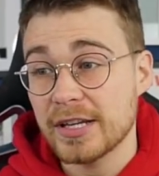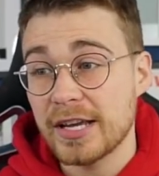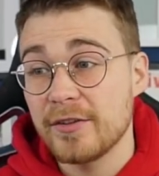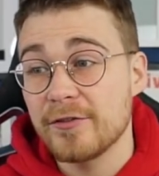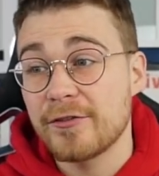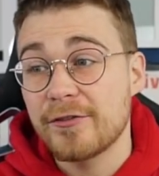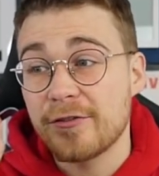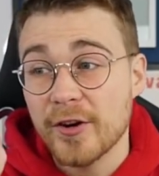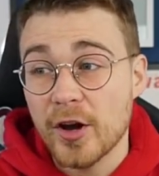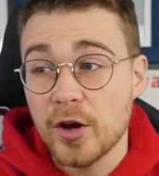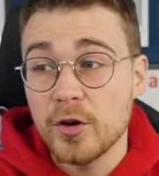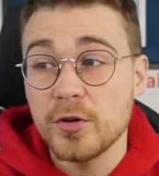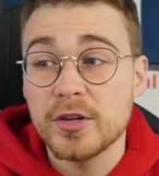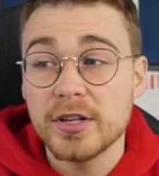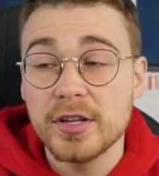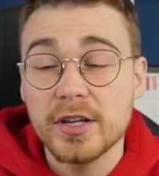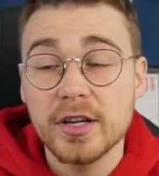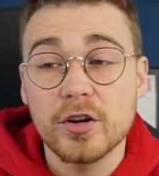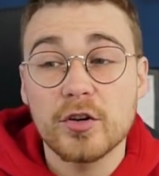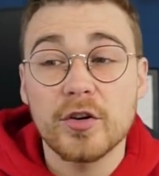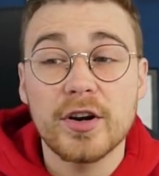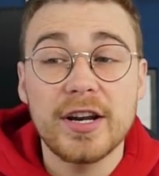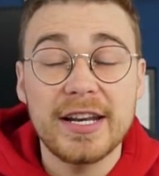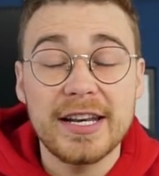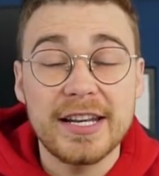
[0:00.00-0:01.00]
And Foden and
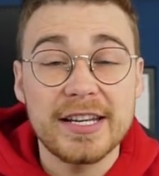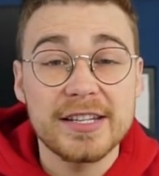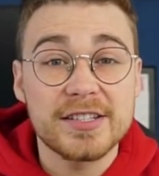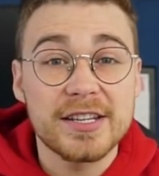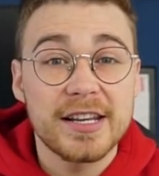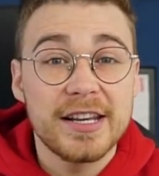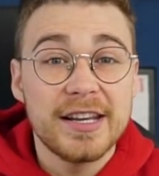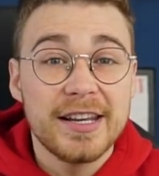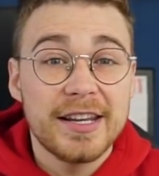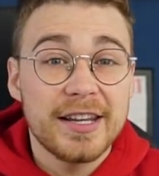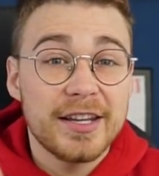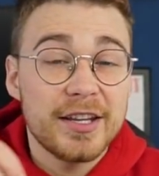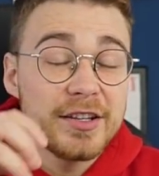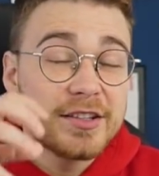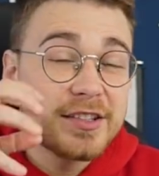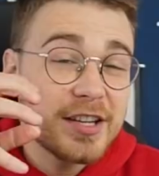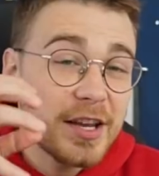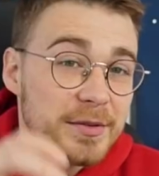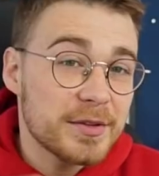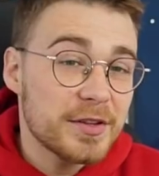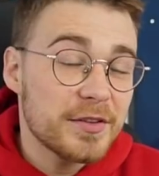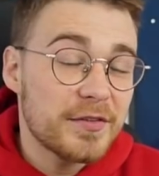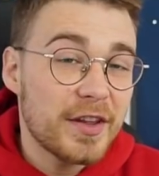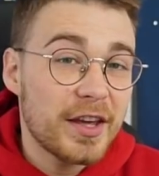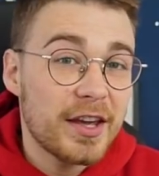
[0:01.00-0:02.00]
Grealish, in
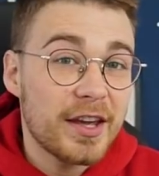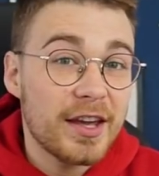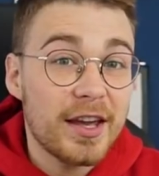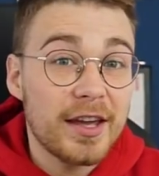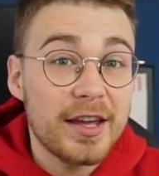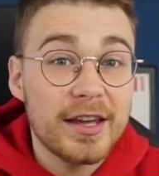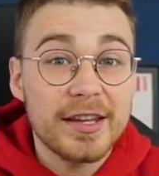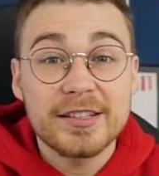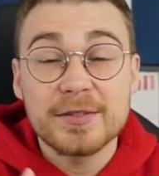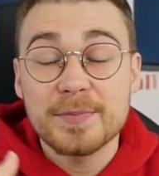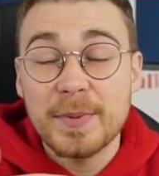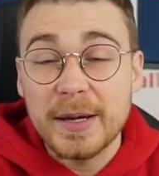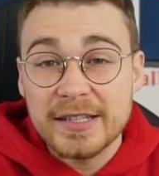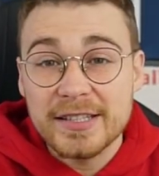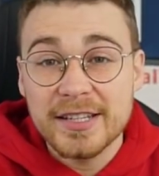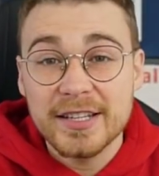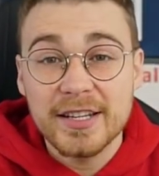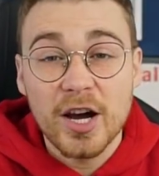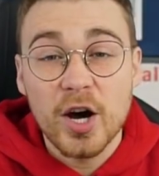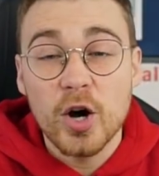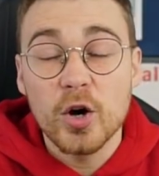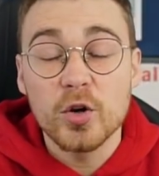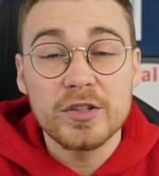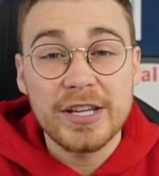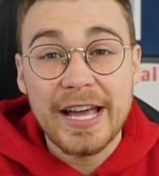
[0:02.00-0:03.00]
terms of their expected
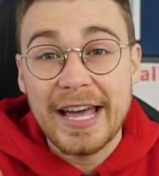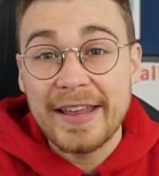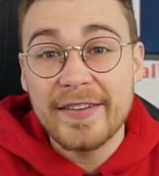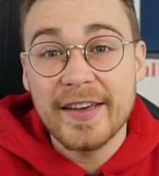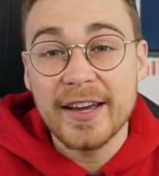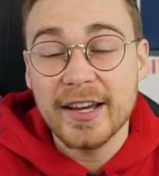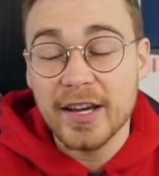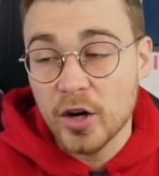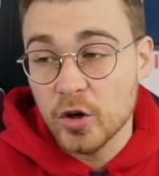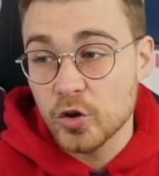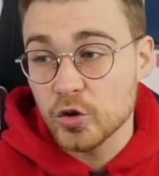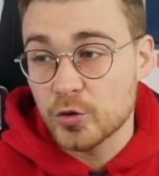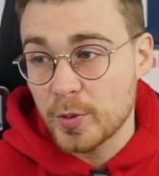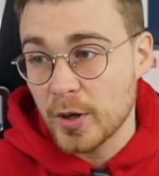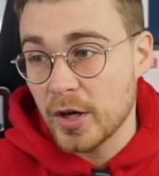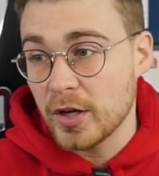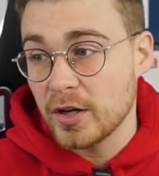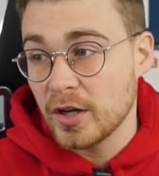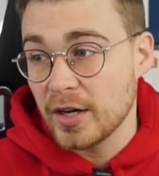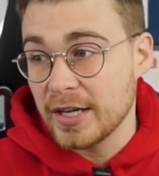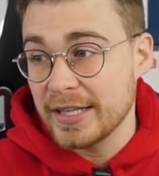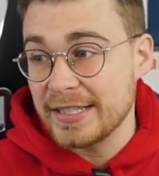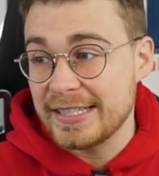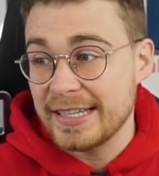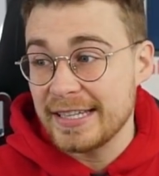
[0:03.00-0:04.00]
goals and their goals per
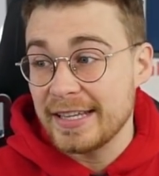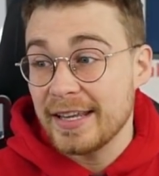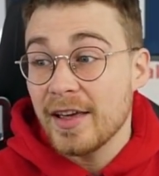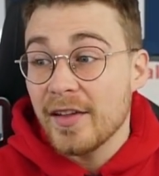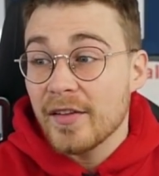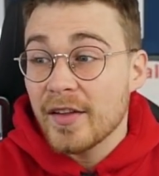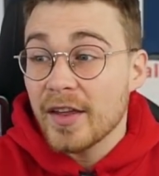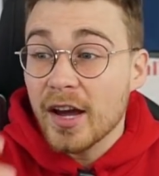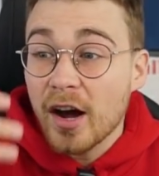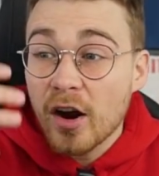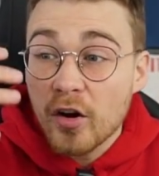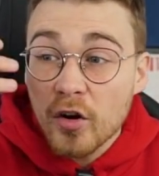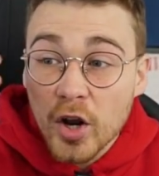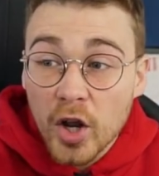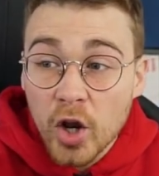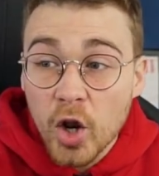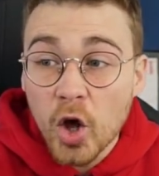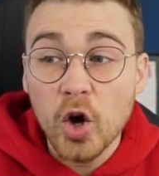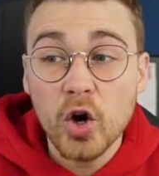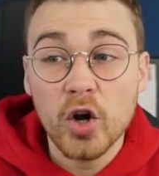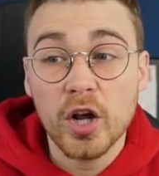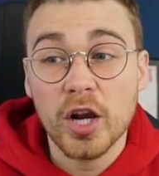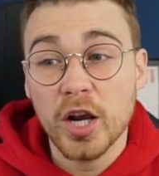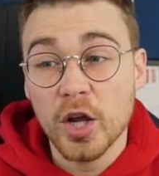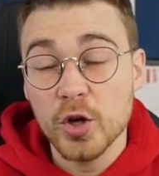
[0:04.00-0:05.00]
90, they are a
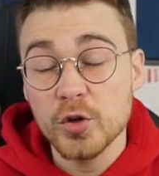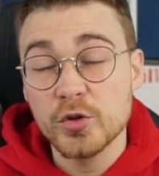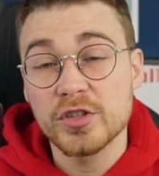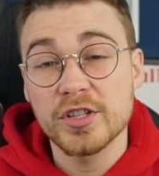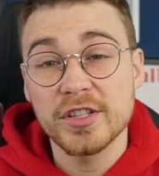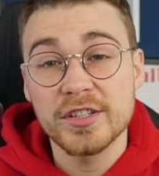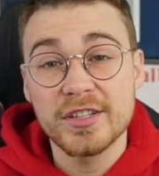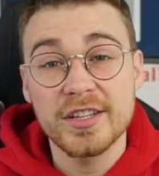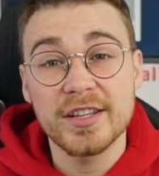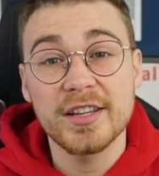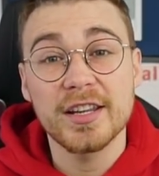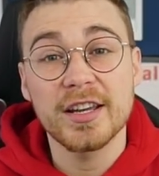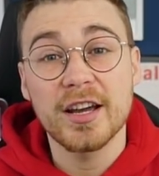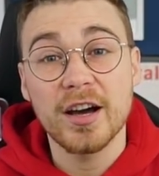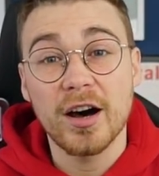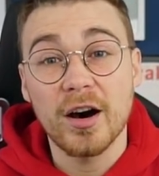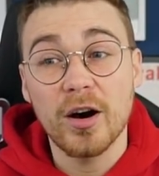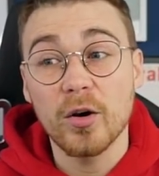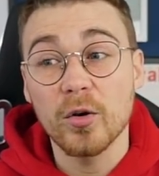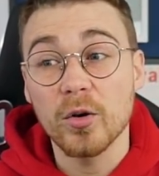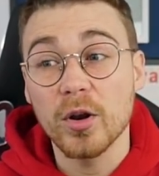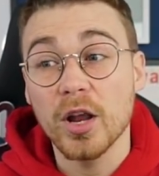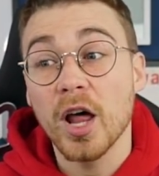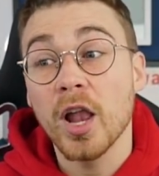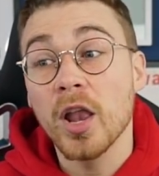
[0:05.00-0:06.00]
lot closer to the
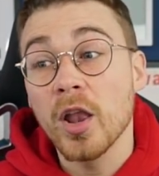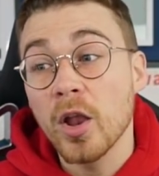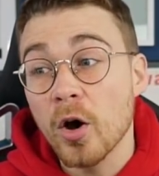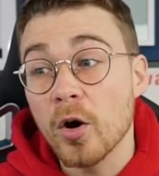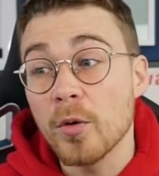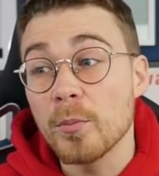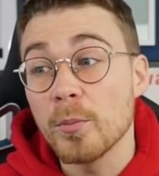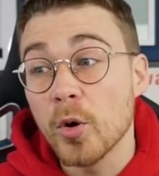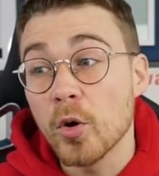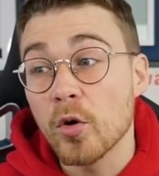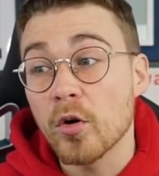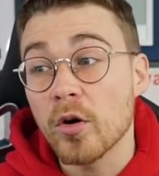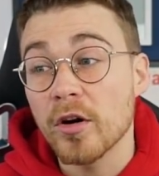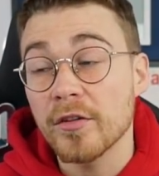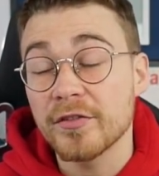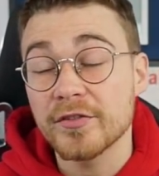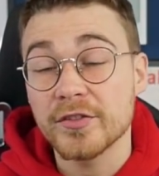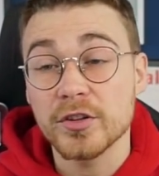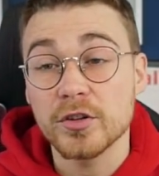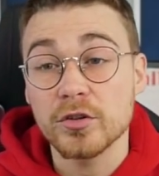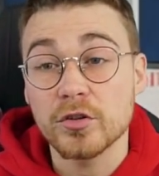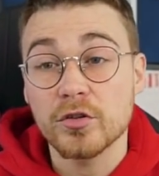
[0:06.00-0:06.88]
goal a lot more often.